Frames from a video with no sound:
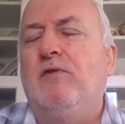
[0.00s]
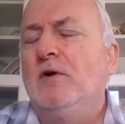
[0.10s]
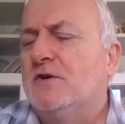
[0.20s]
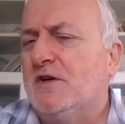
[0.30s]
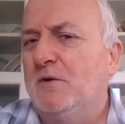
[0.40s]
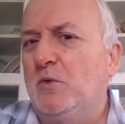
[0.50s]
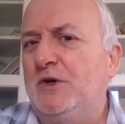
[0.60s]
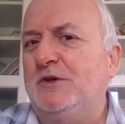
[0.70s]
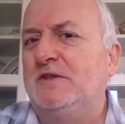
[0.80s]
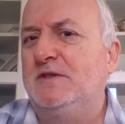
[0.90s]
Voluntary
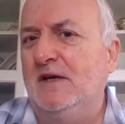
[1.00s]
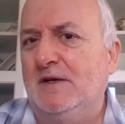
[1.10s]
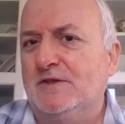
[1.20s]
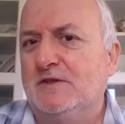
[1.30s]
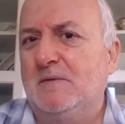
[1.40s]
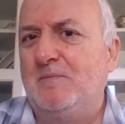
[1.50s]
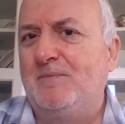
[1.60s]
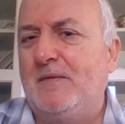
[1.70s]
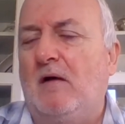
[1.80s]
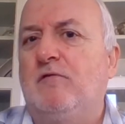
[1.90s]
work does.
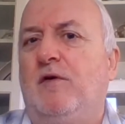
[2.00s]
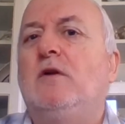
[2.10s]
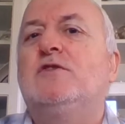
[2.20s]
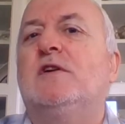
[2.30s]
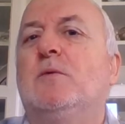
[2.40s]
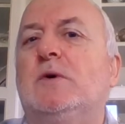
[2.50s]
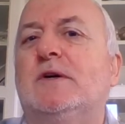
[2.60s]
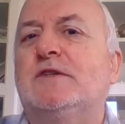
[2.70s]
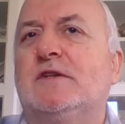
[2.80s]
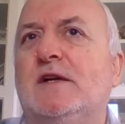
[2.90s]
Voluntary
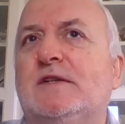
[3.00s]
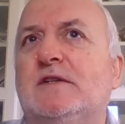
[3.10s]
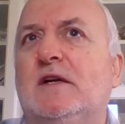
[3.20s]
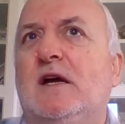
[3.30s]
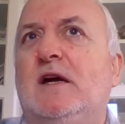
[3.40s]
work says